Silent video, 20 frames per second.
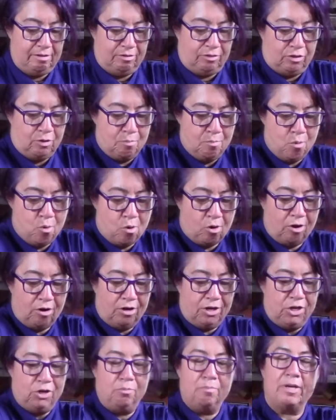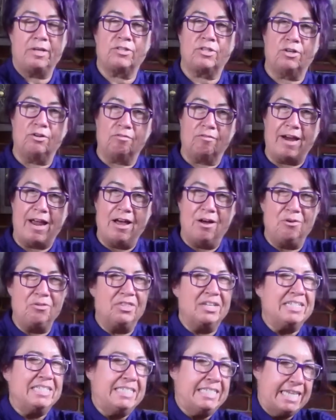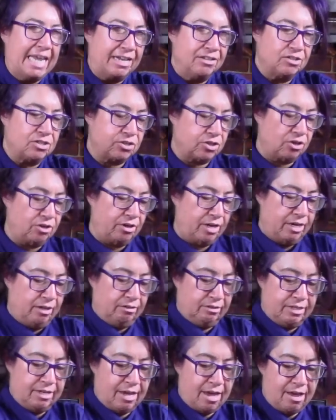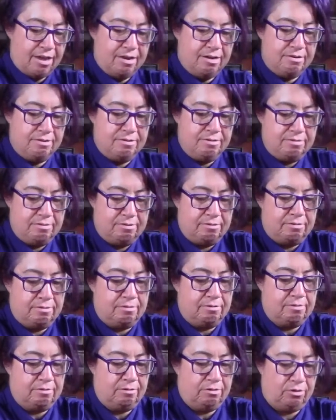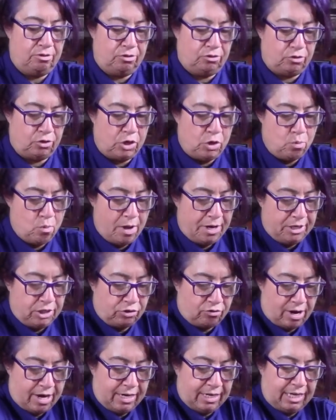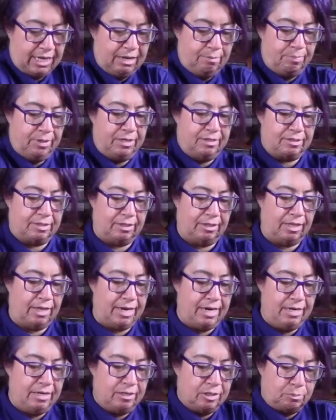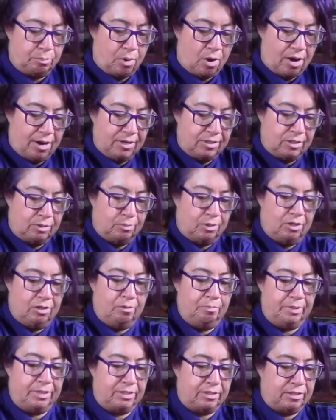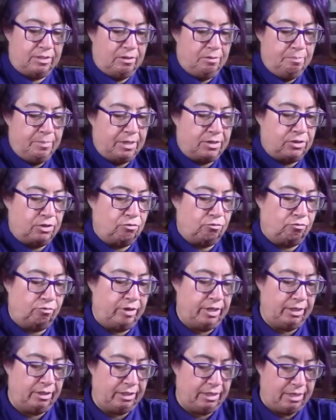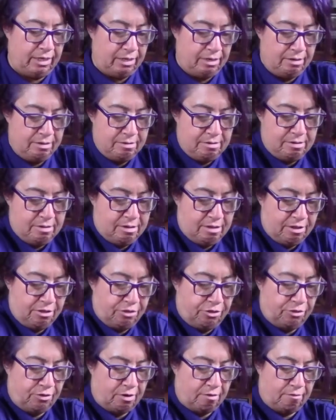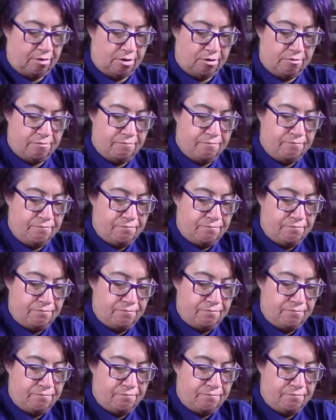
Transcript: The more you mix it around, the denser it'll get. So you want to try and keep it as light as possible, but still mix it really thorough.